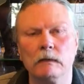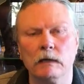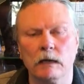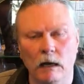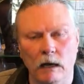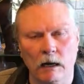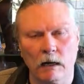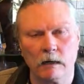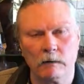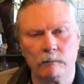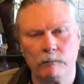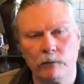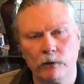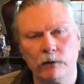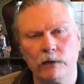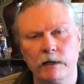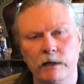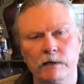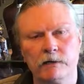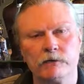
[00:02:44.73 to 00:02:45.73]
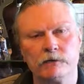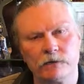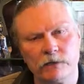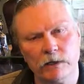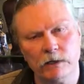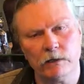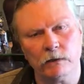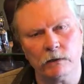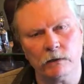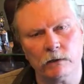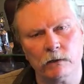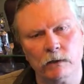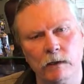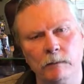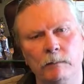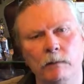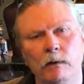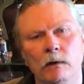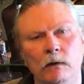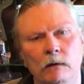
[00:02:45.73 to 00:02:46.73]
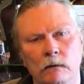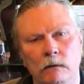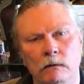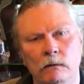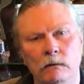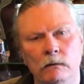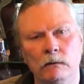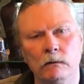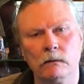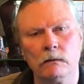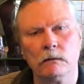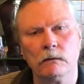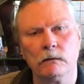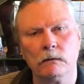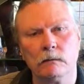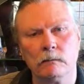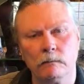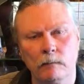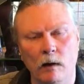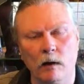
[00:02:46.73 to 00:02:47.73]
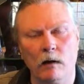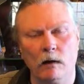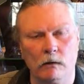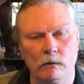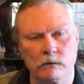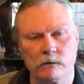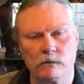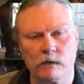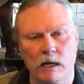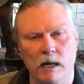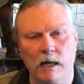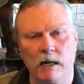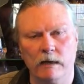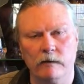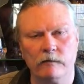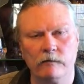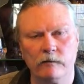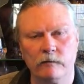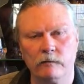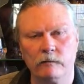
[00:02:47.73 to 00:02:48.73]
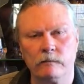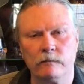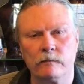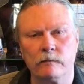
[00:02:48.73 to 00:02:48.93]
God put his seal upon Paul's life.